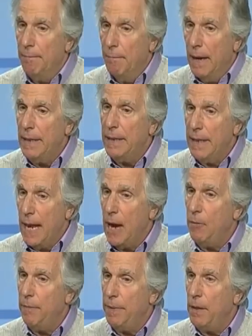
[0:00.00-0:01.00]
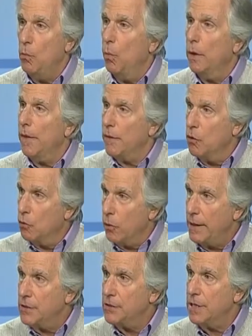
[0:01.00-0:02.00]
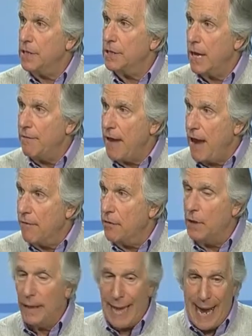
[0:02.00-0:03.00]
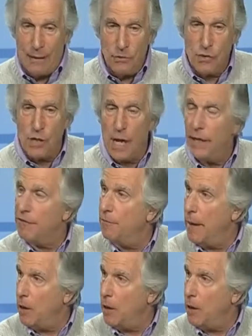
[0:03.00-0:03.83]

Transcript: might now be one of the greatest things I've ever done outside of my